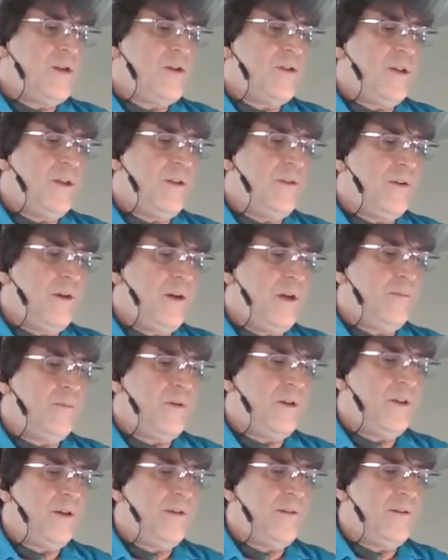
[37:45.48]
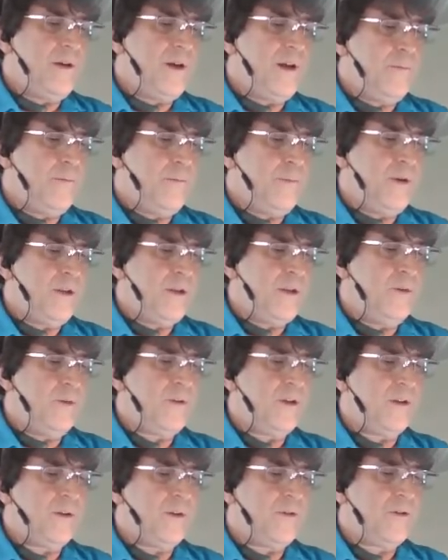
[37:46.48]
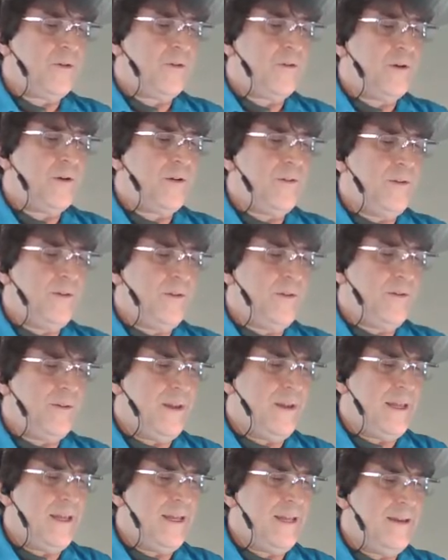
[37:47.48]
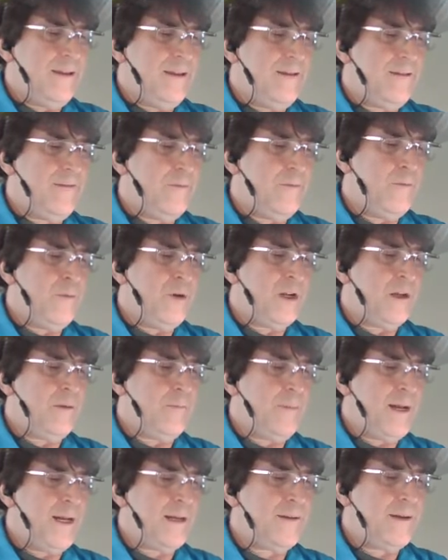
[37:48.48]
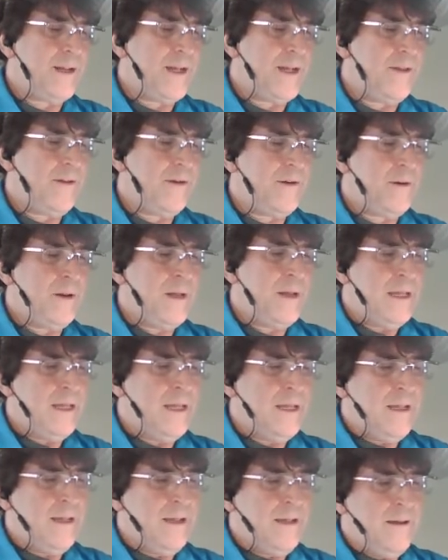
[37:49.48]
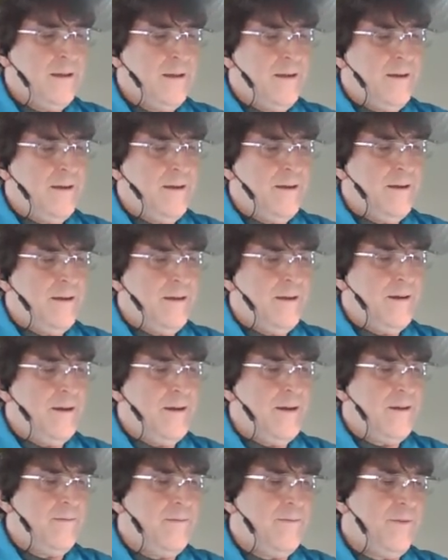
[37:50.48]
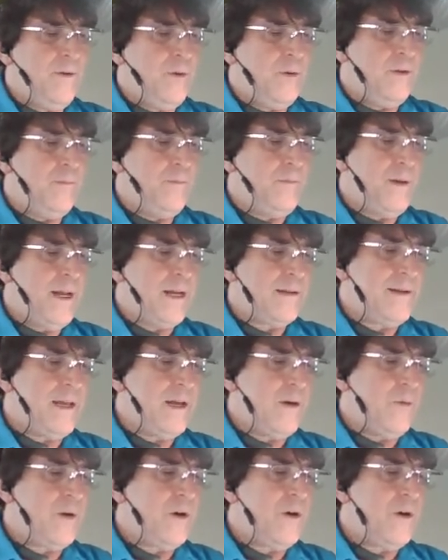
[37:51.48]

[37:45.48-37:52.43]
Unfold those, and then we're going to stretch this up to the top using those creases, bring them back together,